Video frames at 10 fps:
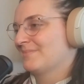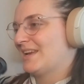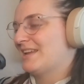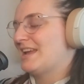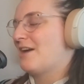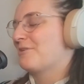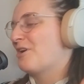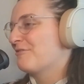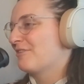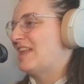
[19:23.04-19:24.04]
And now
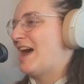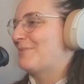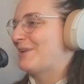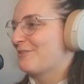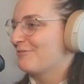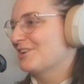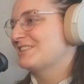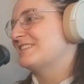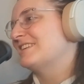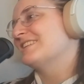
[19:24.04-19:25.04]
we're overlapping the
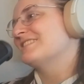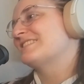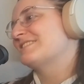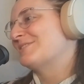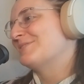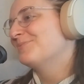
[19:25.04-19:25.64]
verses.